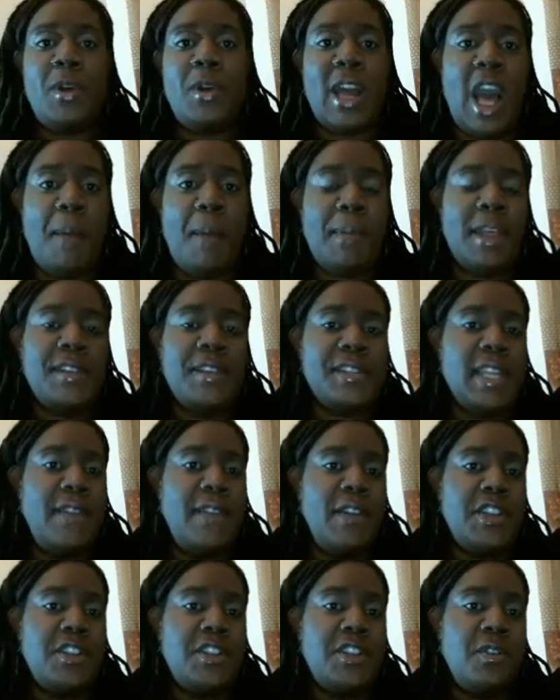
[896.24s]
you comment and say
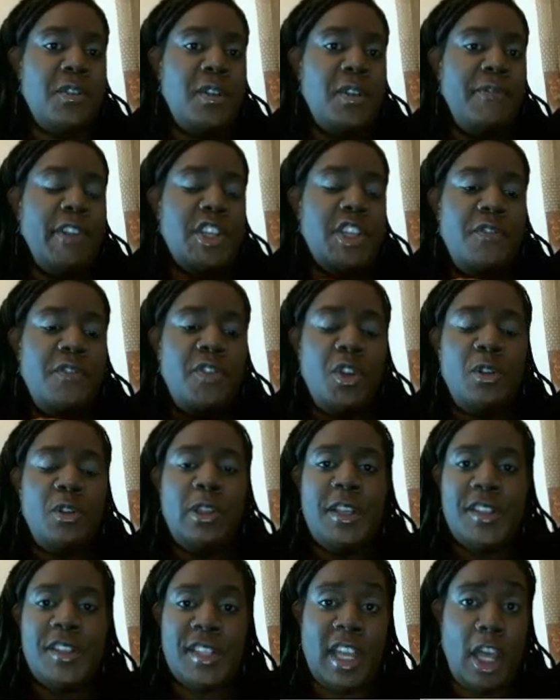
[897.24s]
that you've
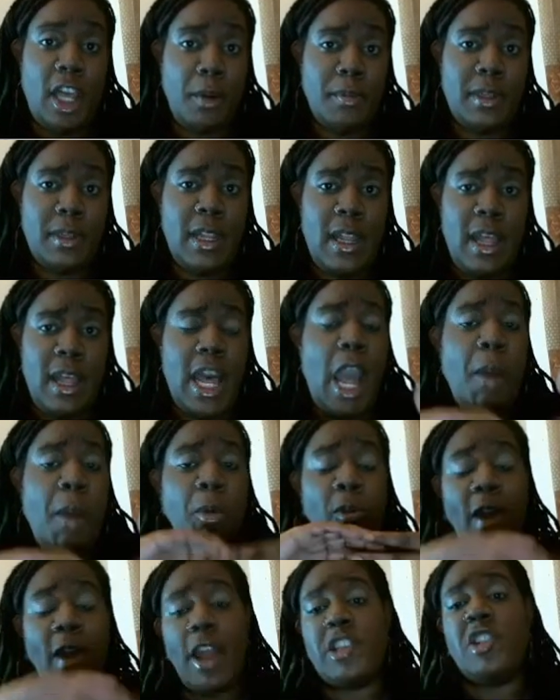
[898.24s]
newly subbed, I
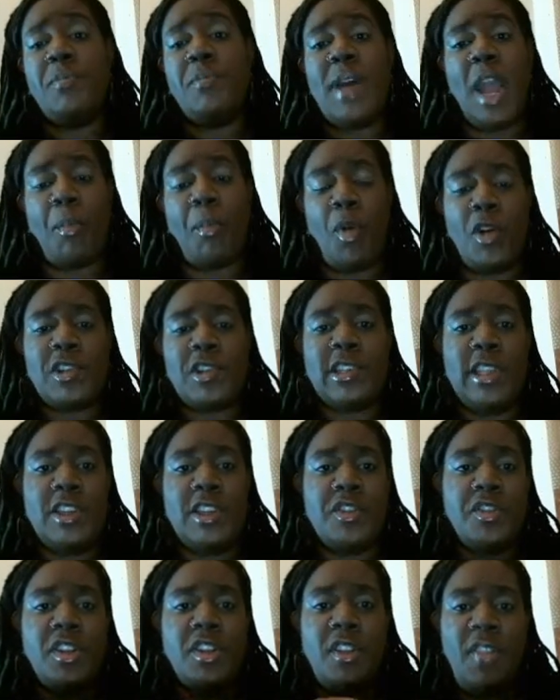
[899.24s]
will write you back personally
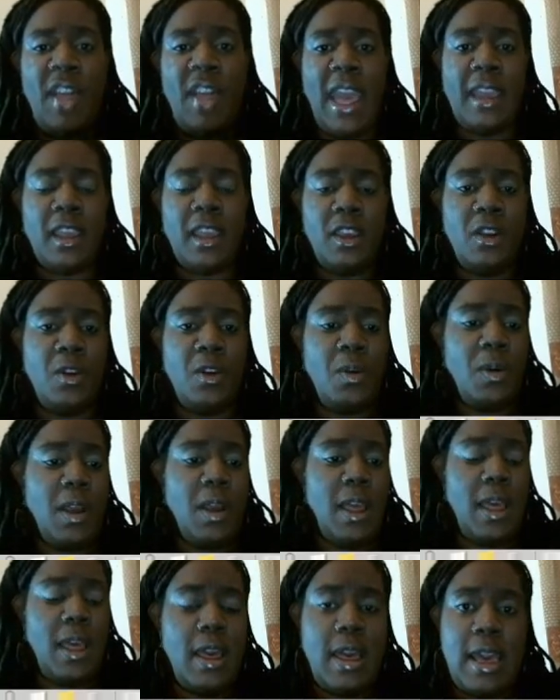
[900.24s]
just to thank you.
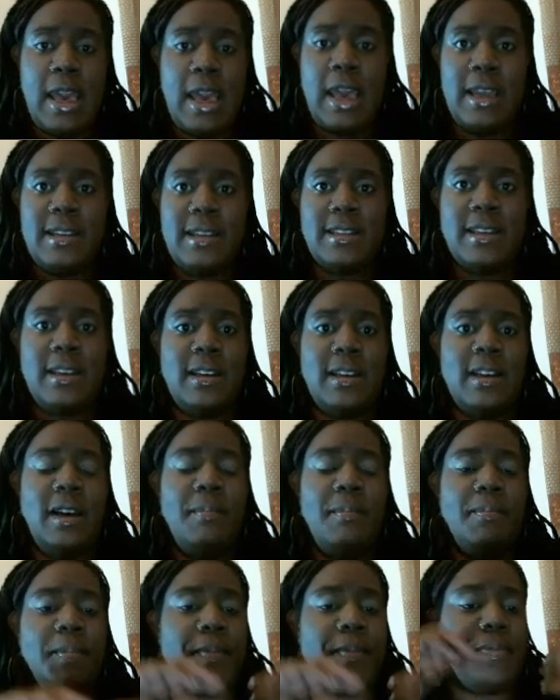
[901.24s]
And
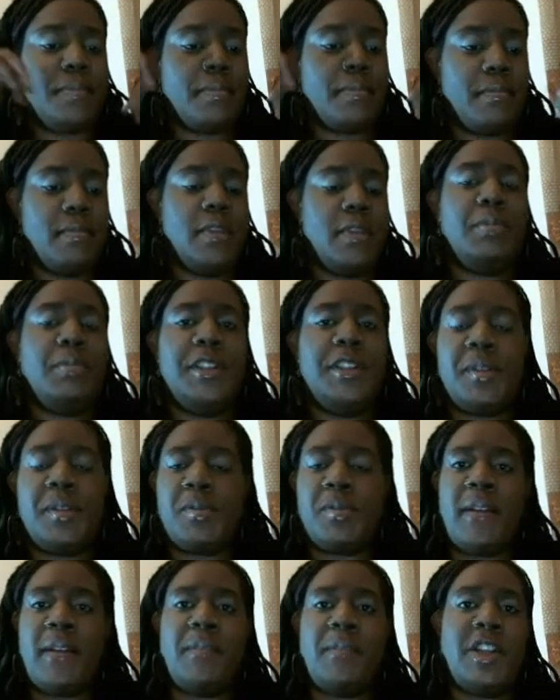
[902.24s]
please
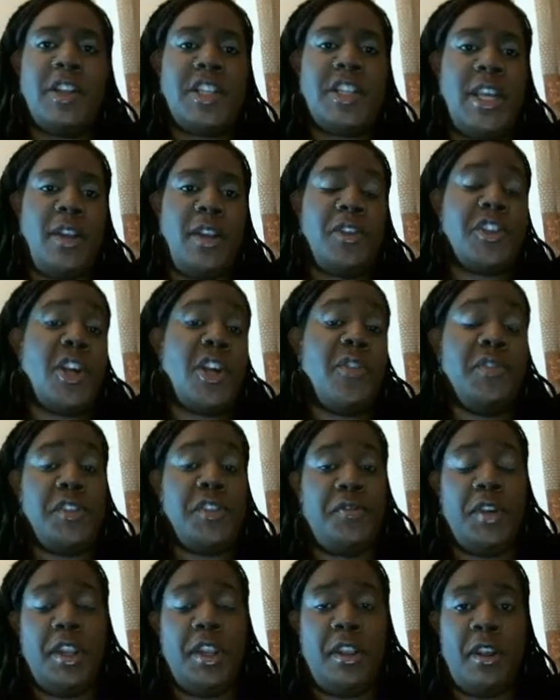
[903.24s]
subscribe to my channel, share this
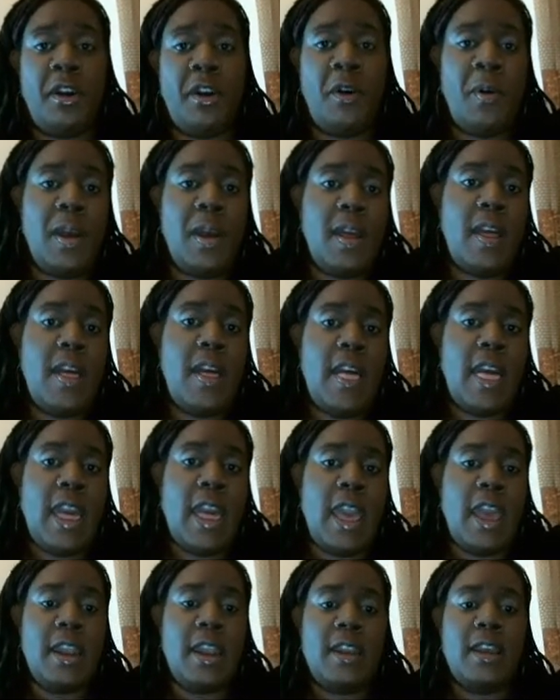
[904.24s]
video,
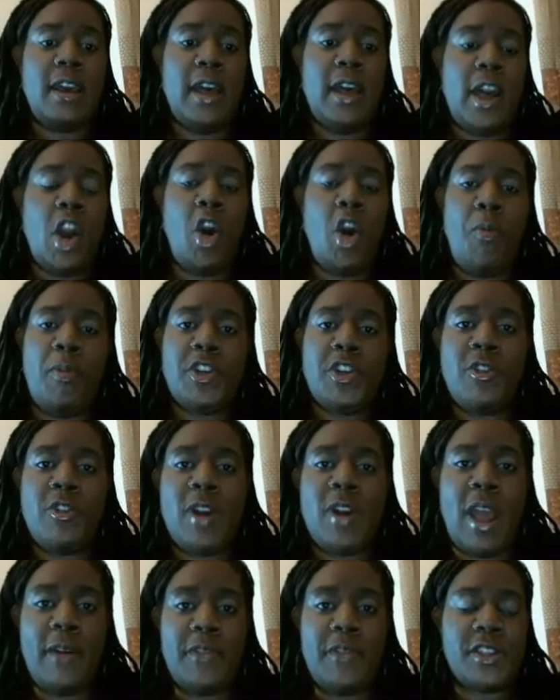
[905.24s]
and I hope that you
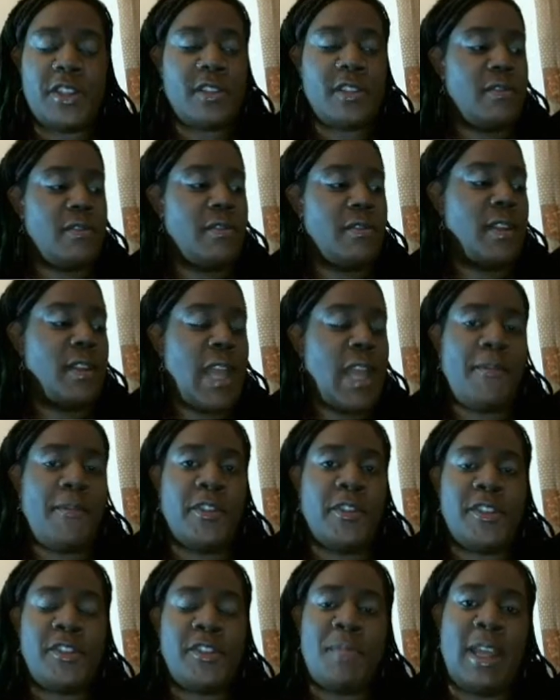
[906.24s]
grab this
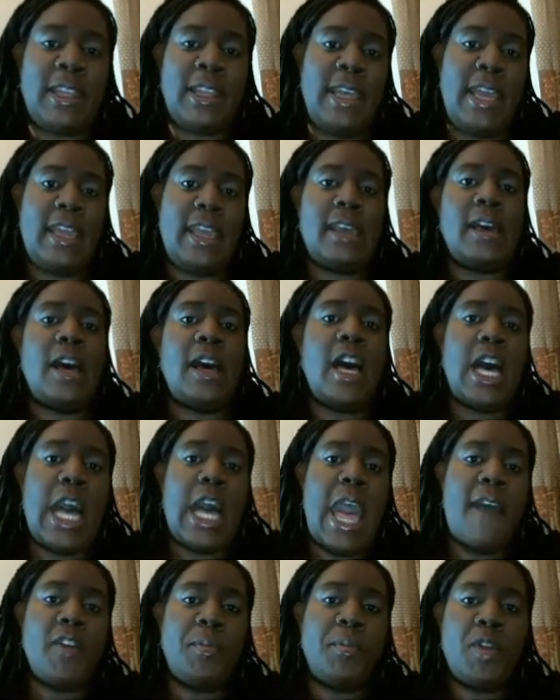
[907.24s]
my link. I
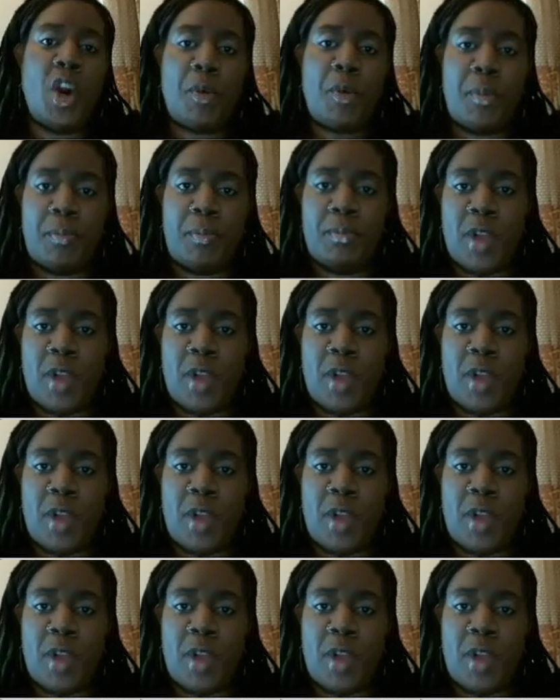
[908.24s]
have a blog